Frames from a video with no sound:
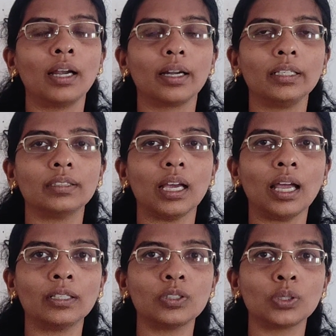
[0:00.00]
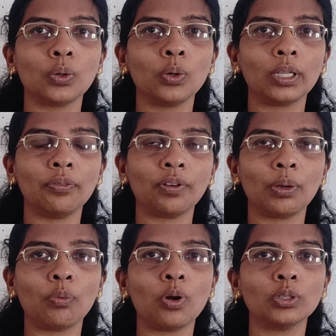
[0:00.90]
Right? And so, if
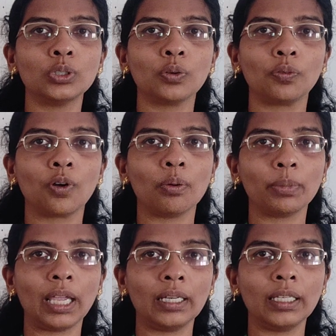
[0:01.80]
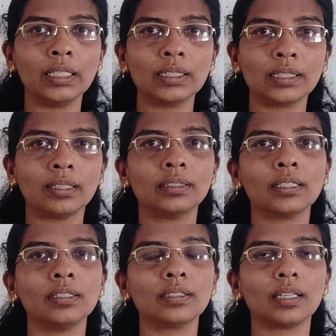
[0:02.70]
I want to form any
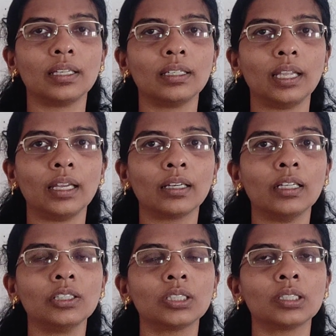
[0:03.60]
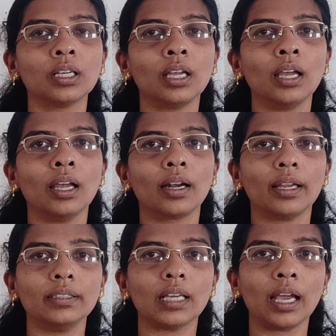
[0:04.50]
sentence in English,
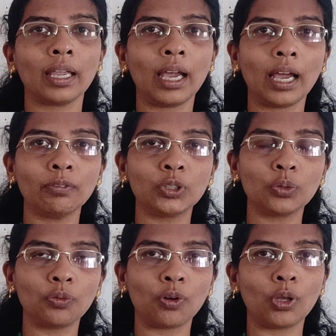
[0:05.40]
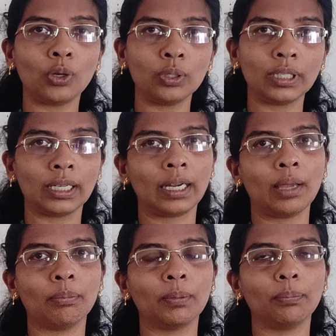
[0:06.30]
right, I have to follow the
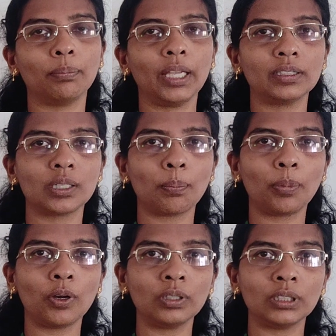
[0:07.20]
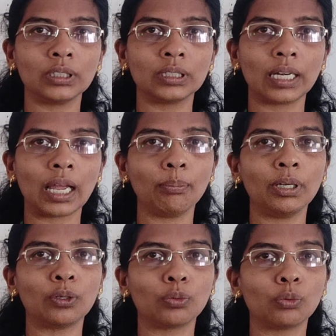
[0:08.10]
grammar. Based upon this
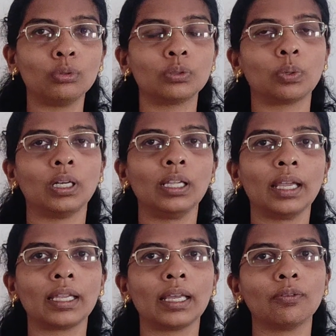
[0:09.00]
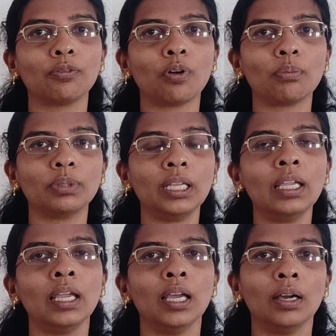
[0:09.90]
grammar rules only, I can form
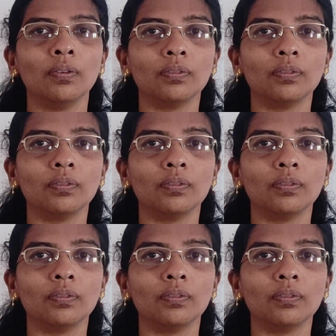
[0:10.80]
the